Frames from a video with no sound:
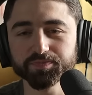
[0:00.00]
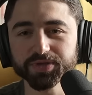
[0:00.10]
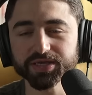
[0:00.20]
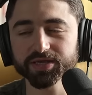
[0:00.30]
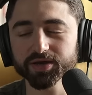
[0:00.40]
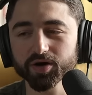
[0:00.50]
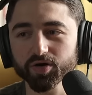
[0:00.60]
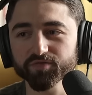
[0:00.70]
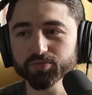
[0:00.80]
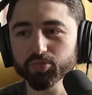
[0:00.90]
being
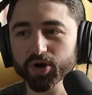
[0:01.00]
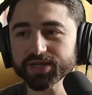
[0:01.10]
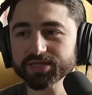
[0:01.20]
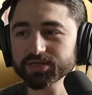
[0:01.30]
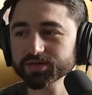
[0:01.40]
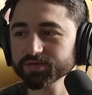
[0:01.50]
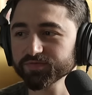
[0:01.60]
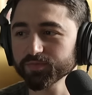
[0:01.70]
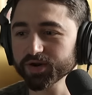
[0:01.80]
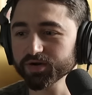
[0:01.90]
Harvard branded
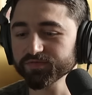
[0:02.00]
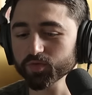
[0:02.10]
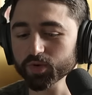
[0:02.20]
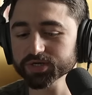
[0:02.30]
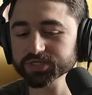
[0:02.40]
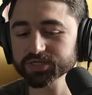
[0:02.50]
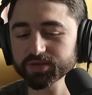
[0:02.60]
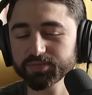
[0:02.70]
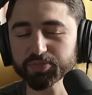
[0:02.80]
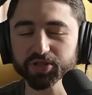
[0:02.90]
for better or for worse,
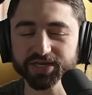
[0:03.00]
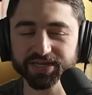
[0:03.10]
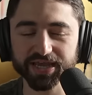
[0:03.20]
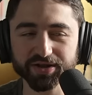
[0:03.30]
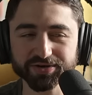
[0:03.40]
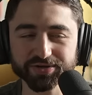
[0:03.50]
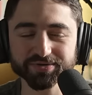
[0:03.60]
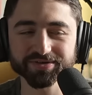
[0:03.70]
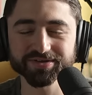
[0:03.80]
people like to hate on you.